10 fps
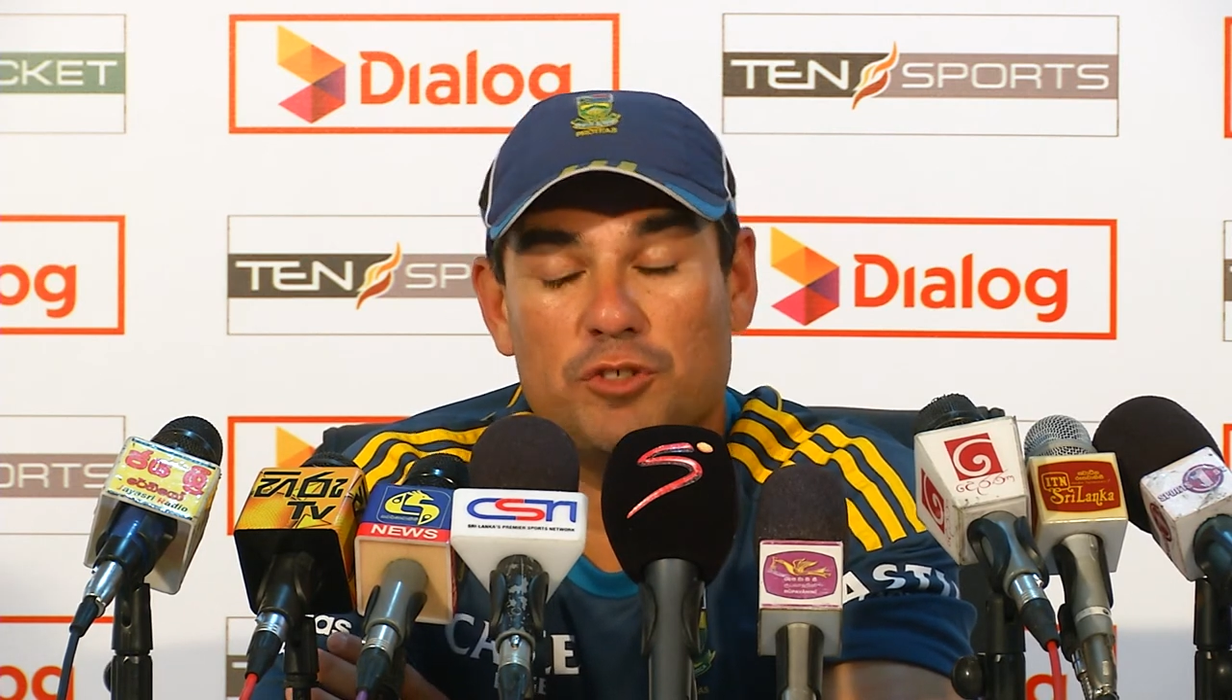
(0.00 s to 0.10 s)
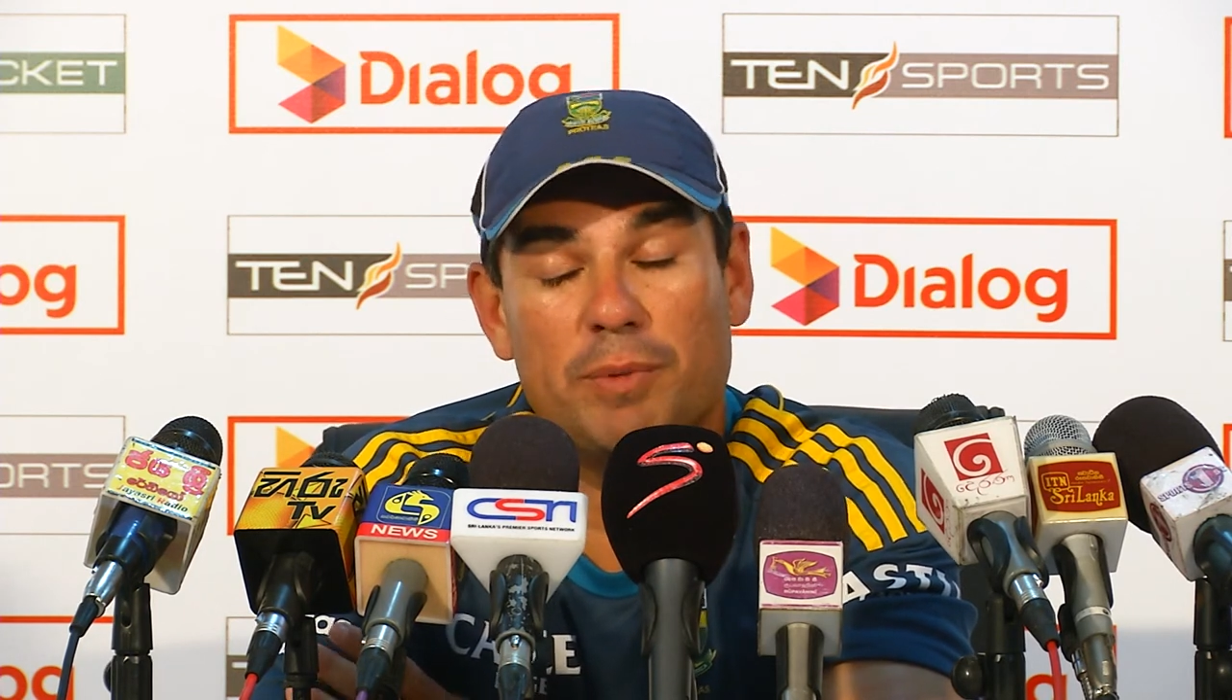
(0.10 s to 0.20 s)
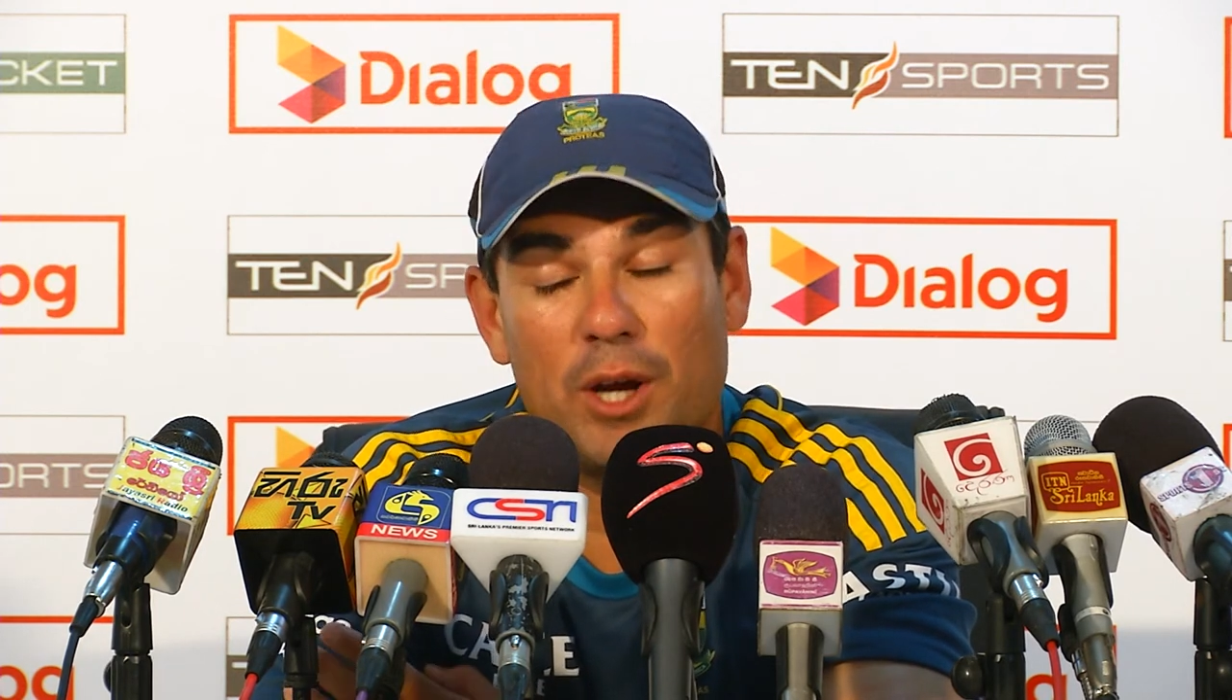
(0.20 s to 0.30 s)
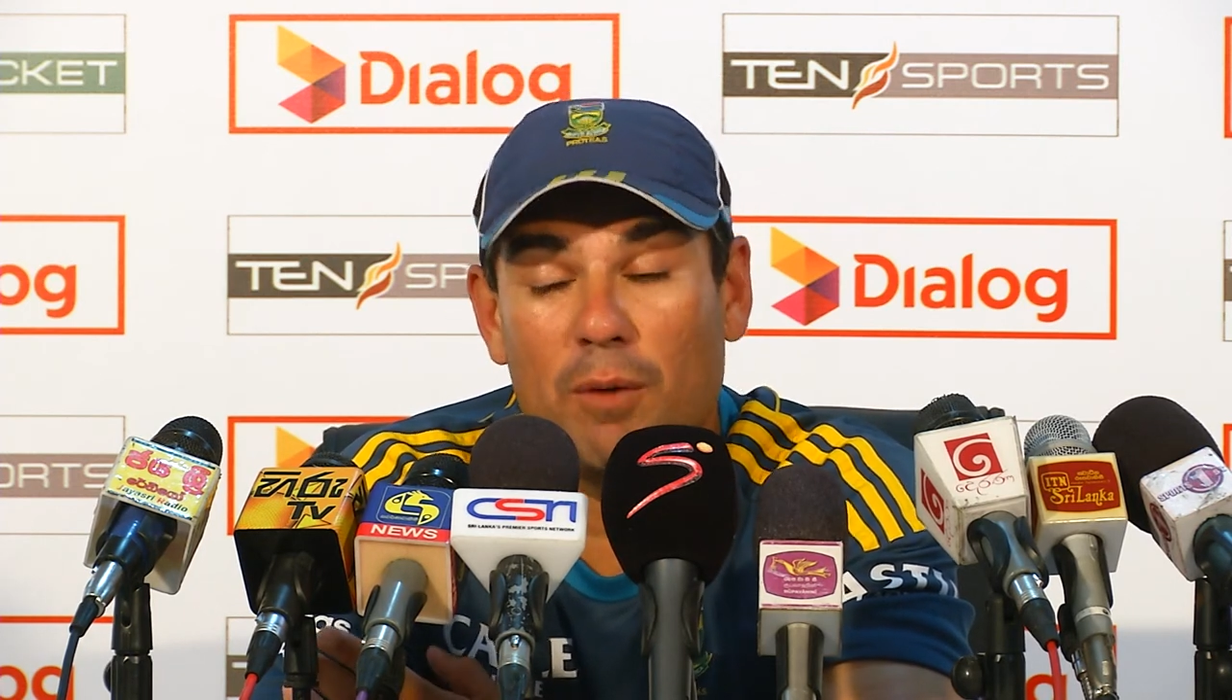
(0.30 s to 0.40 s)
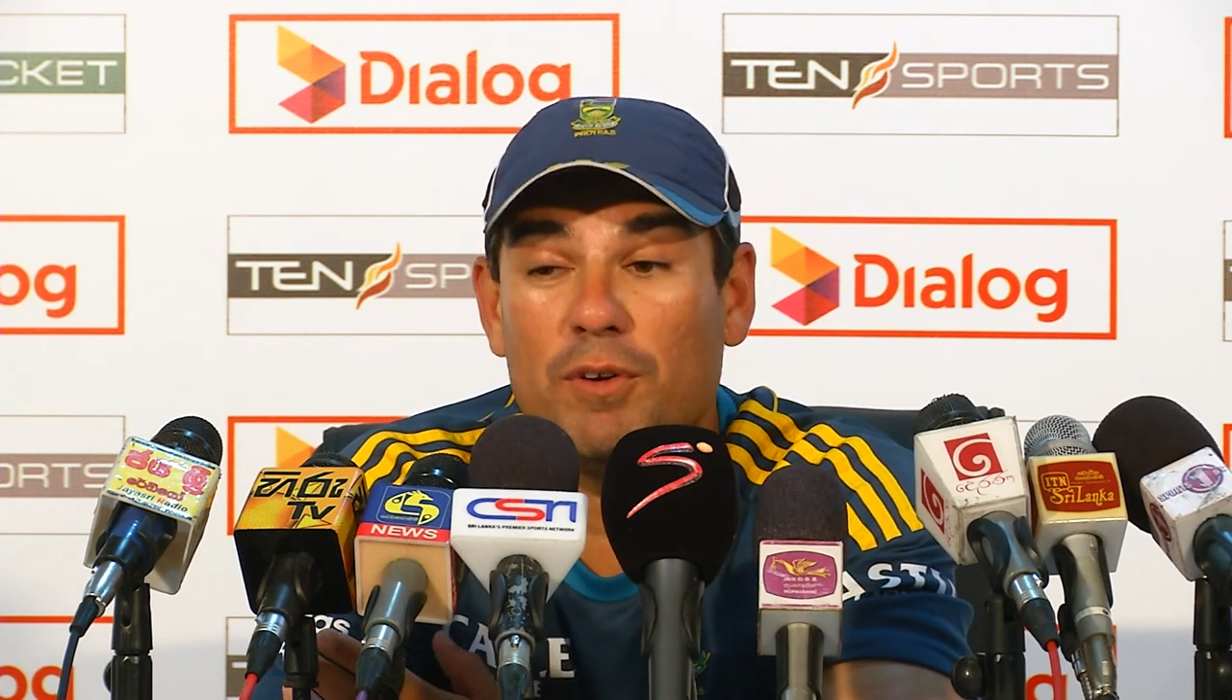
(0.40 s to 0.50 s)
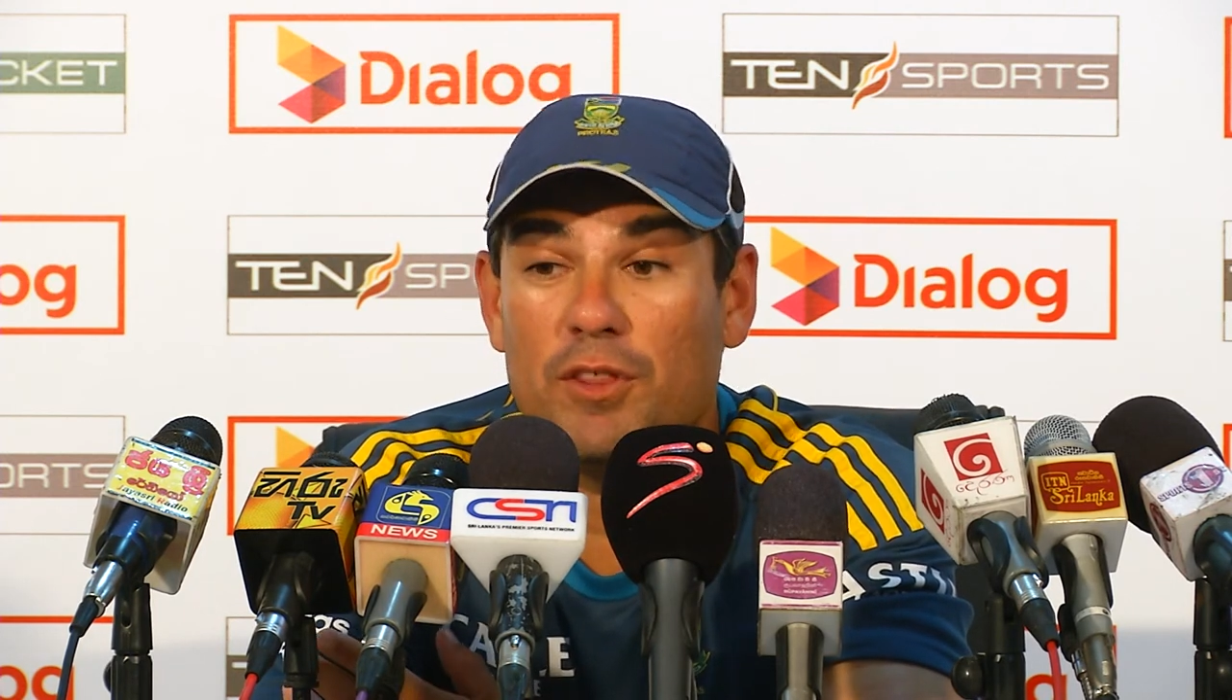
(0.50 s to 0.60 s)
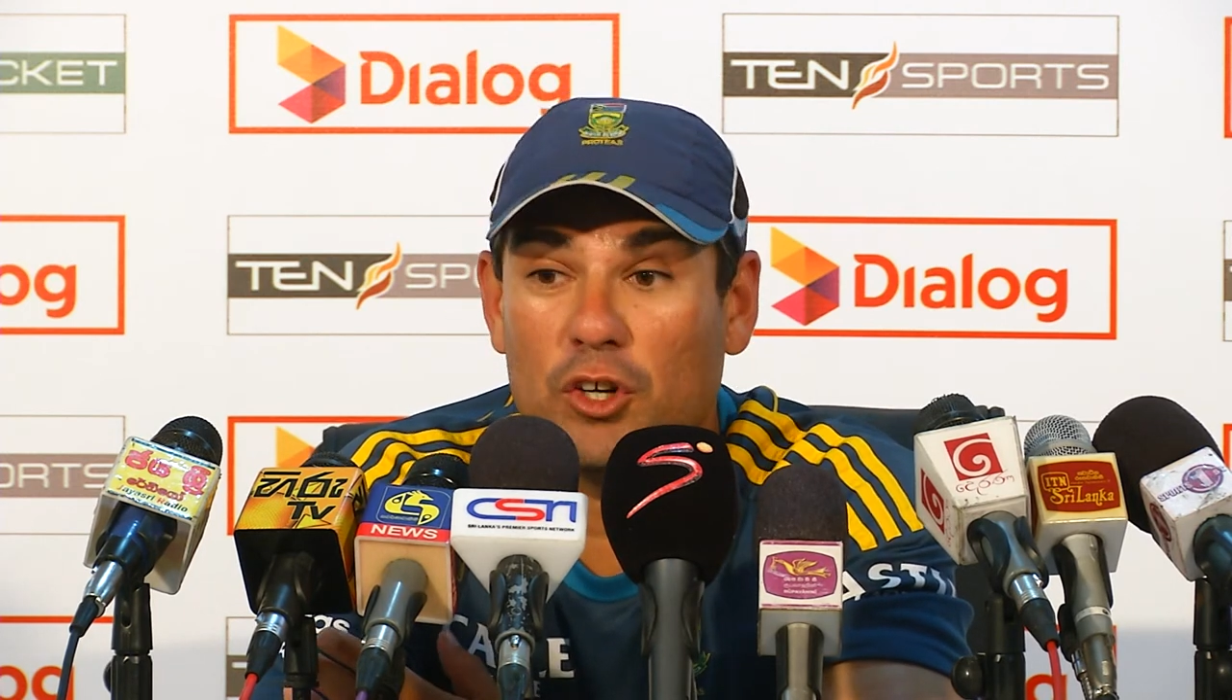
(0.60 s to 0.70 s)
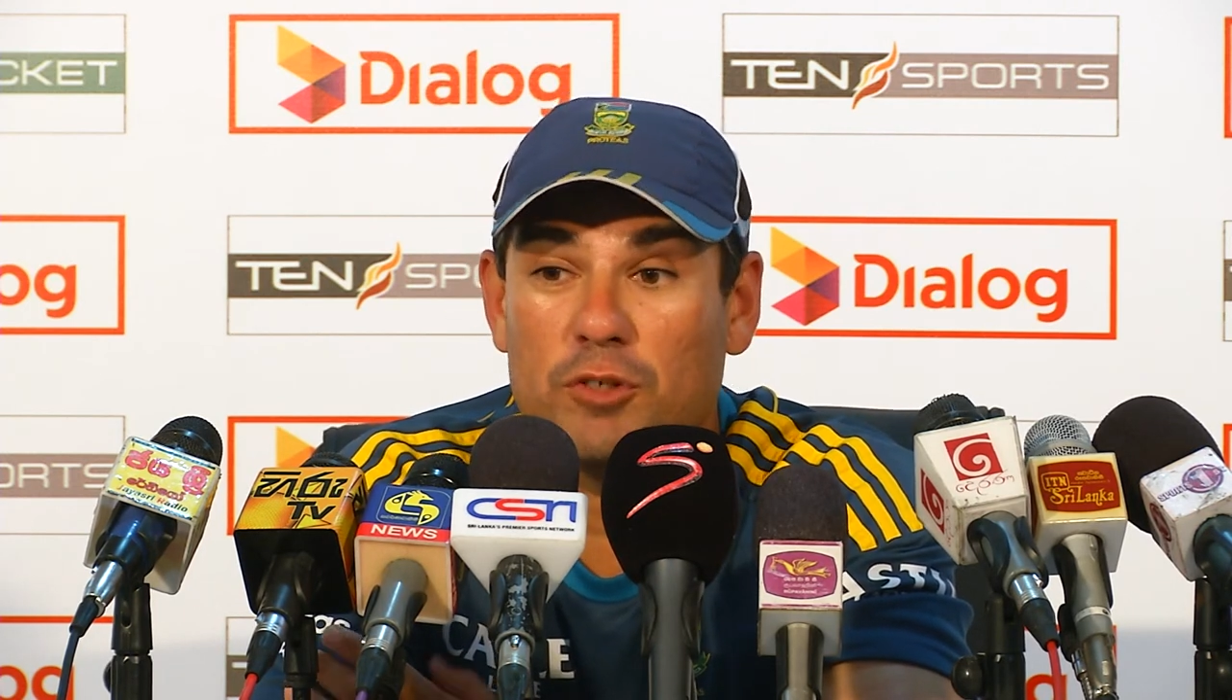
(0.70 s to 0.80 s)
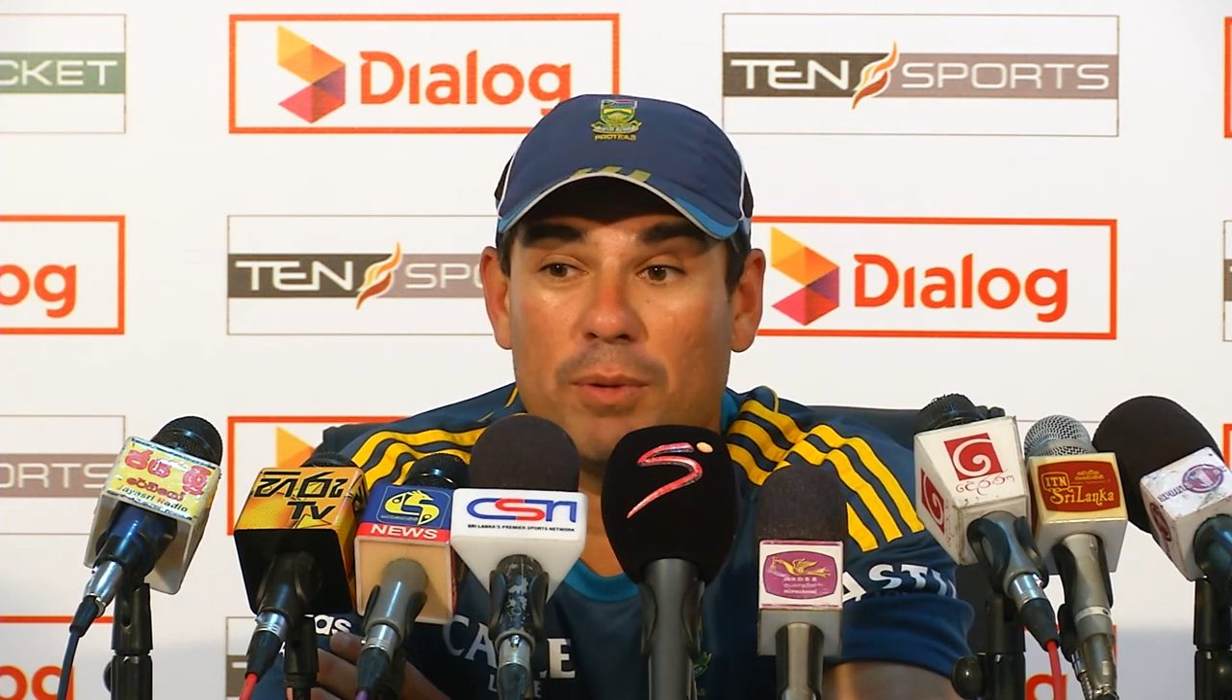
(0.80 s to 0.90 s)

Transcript: But hopefully those